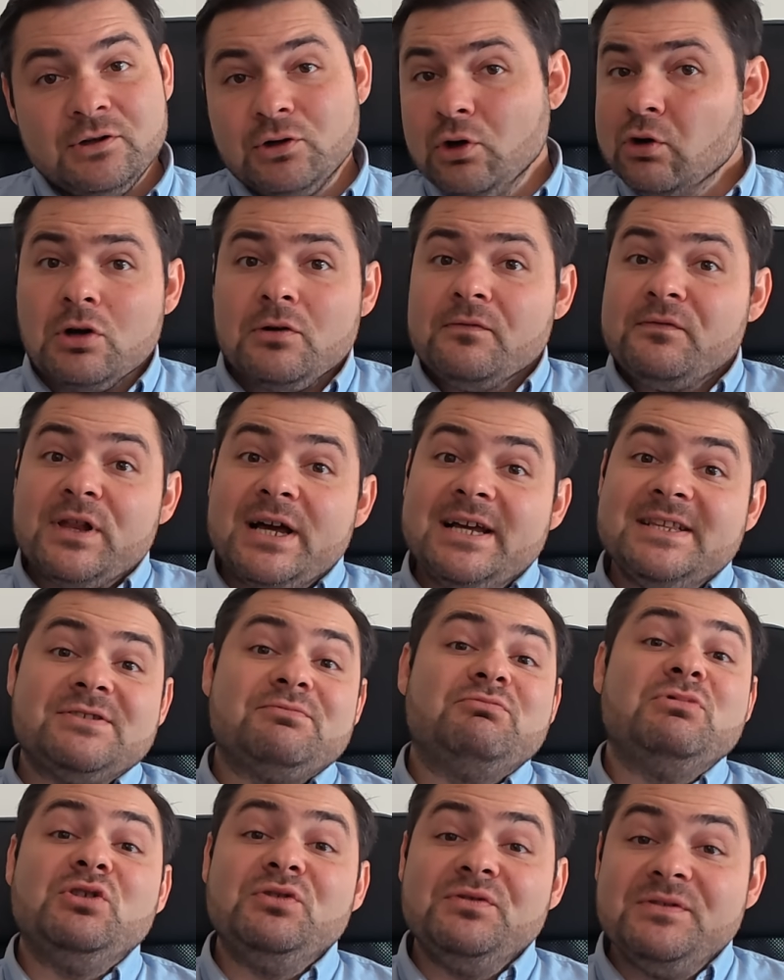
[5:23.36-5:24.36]
Google
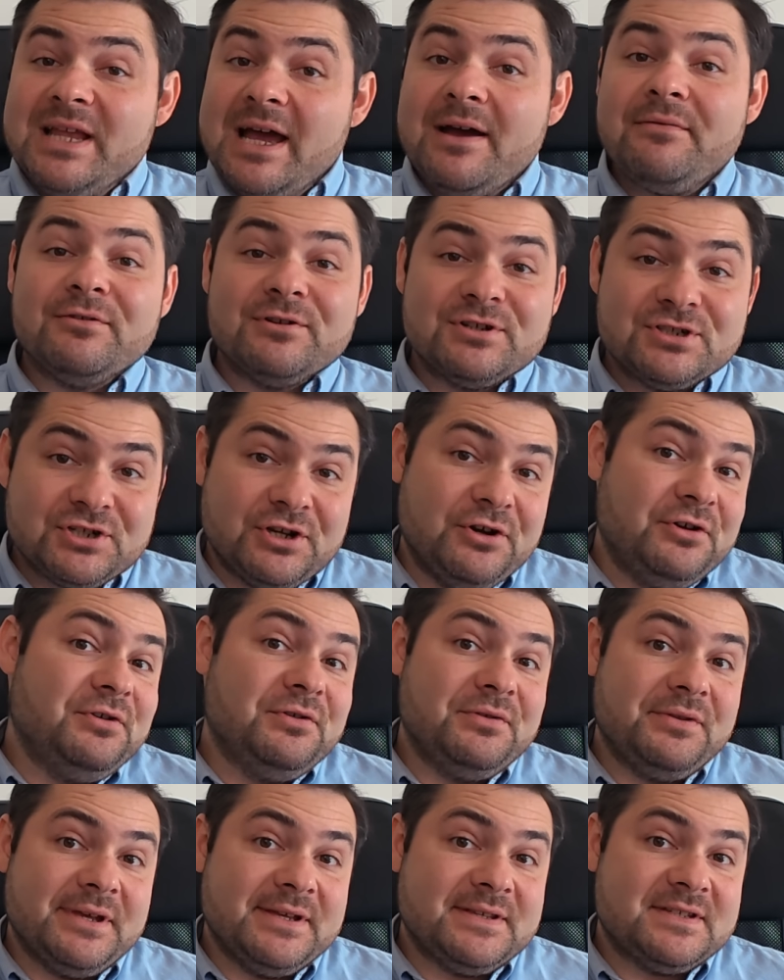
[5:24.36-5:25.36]
Flights will never show
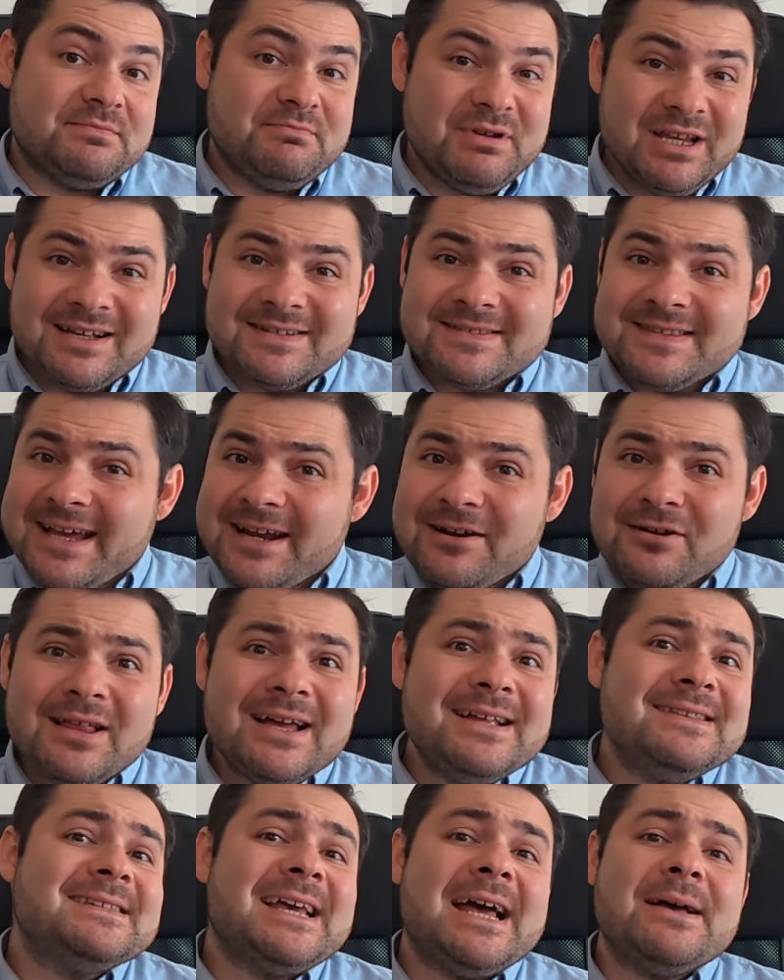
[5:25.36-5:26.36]
you this because the
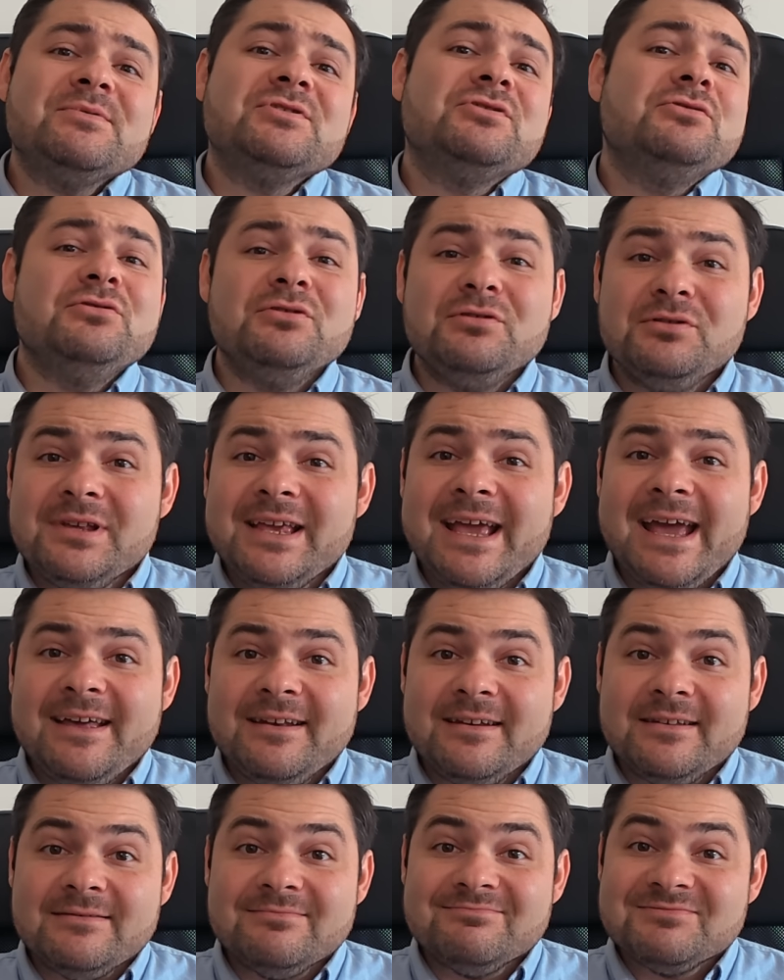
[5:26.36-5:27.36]
airlines absolutely
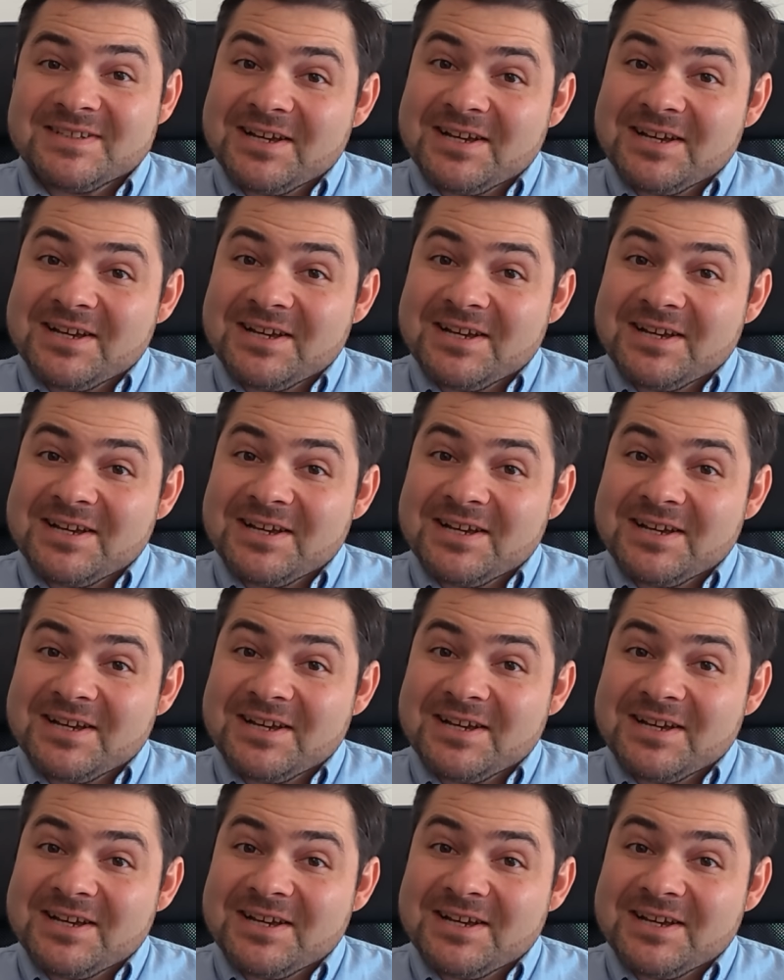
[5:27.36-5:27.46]
hate it.